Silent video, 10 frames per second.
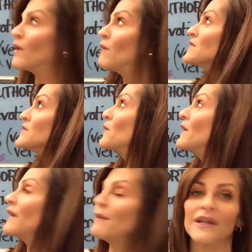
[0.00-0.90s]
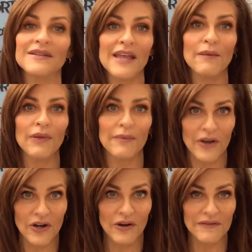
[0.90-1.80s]
what was the word? I put example up
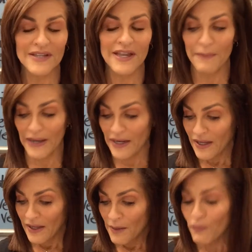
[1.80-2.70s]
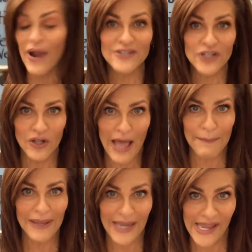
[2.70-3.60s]
there, you don't even see it, but practical
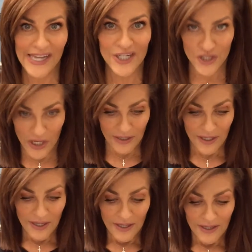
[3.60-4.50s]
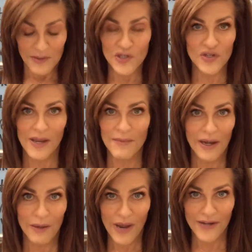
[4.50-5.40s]
application. Usually I'm
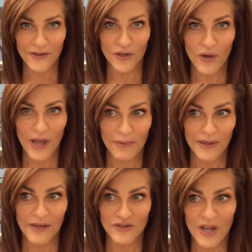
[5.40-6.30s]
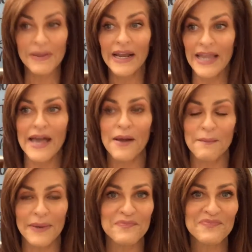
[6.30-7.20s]
not a practical application. I mean, I
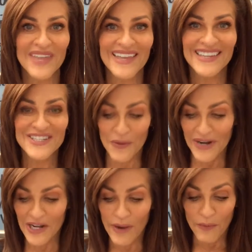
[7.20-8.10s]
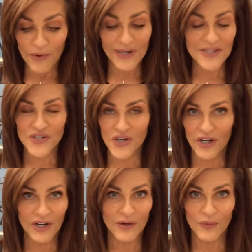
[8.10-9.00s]
am, but so anyway, we're going to
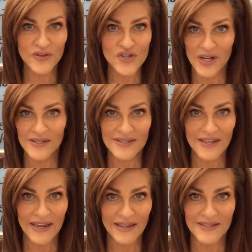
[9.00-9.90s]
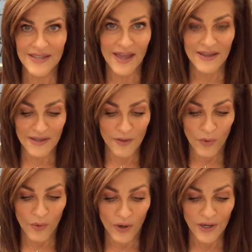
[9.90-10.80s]
start with just like it says on the
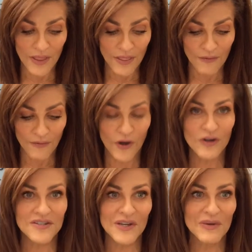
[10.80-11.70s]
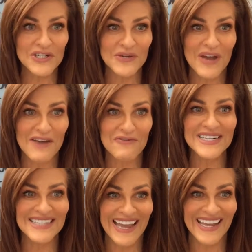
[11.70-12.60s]
board. The first thing we do
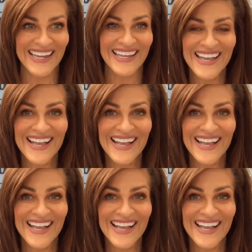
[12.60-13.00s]
every day,